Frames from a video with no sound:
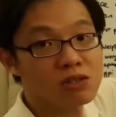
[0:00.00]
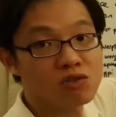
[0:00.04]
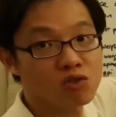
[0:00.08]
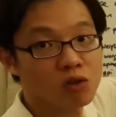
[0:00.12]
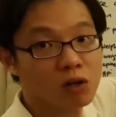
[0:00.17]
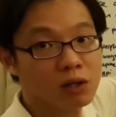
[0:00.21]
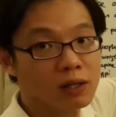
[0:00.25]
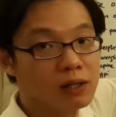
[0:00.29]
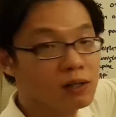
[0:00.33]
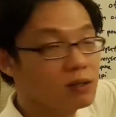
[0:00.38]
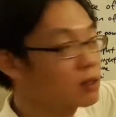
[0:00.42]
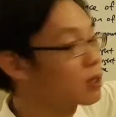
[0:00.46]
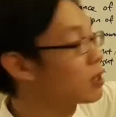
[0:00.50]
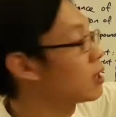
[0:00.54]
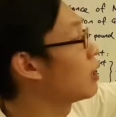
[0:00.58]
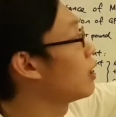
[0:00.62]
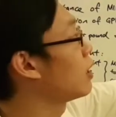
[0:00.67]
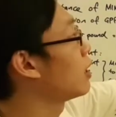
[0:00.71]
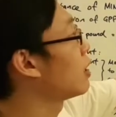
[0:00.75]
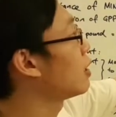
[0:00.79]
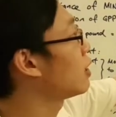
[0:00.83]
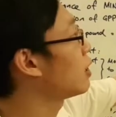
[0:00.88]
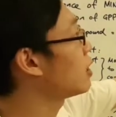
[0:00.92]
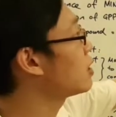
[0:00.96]
the draw length,
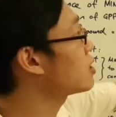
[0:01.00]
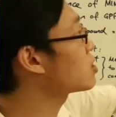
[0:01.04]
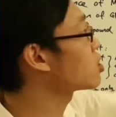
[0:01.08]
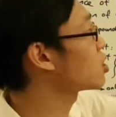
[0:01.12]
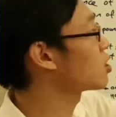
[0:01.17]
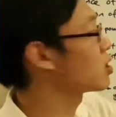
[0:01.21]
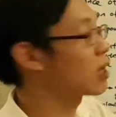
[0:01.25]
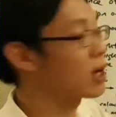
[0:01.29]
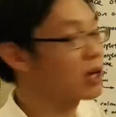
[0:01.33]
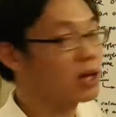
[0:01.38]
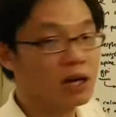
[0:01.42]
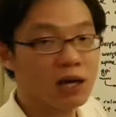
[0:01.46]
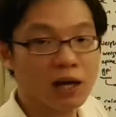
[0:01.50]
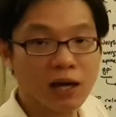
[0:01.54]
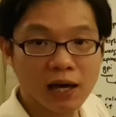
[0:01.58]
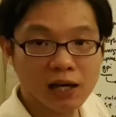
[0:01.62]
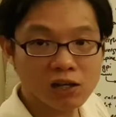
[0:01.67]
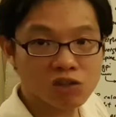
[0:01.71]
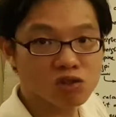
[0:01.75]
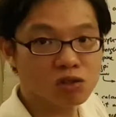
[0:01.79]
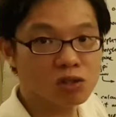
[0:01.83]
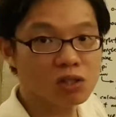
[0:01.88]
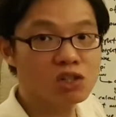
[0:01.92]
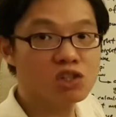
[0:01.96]
is
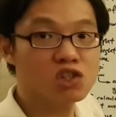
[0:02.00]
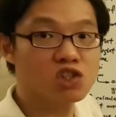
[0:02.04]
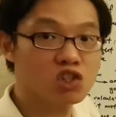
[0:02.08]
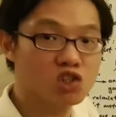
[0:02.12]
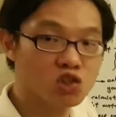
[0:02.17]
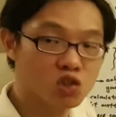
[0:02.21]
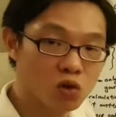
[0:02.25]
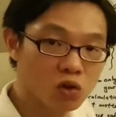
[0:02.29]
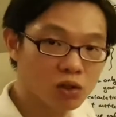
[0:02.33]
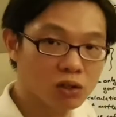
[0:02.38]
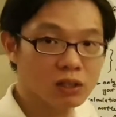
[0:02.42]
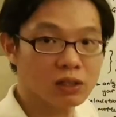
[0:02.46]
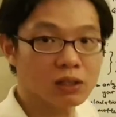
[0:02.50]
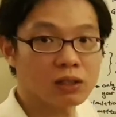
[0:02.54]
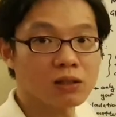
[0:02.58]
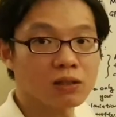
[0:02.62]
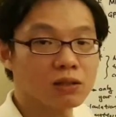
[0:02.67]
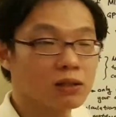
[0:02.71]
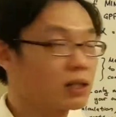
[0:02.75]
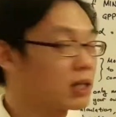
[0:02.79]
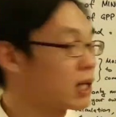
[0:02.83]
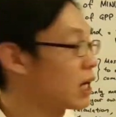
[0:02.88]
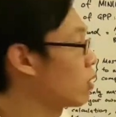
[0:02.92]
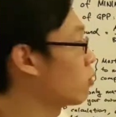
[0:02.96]
actually shorter
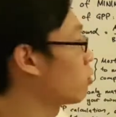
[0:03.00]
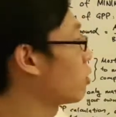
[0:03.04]
than